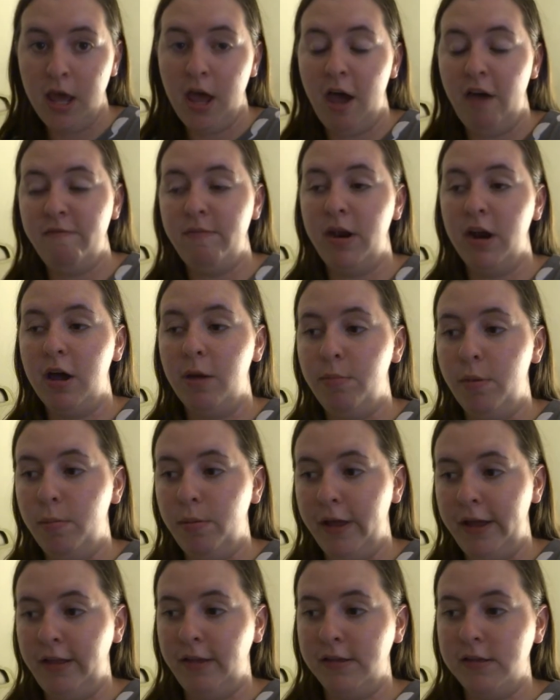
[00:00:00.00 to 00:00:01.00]
I've made a couple
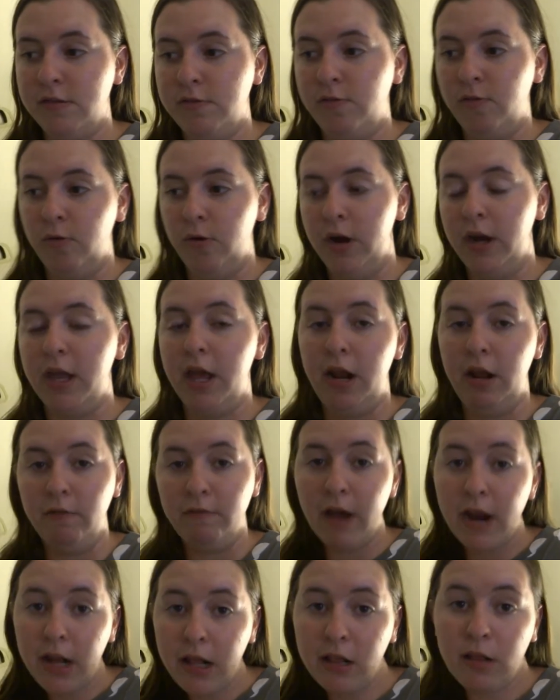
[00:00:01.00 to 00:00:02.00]
playlists for getting
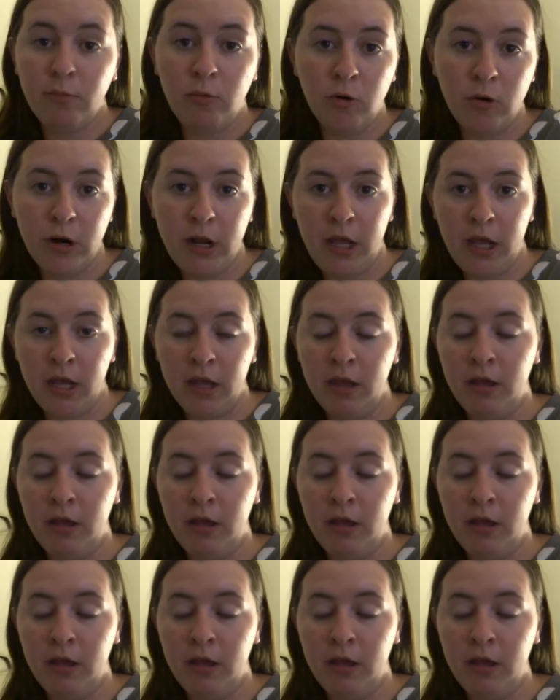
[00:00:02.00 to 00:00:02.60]
ready in the morning,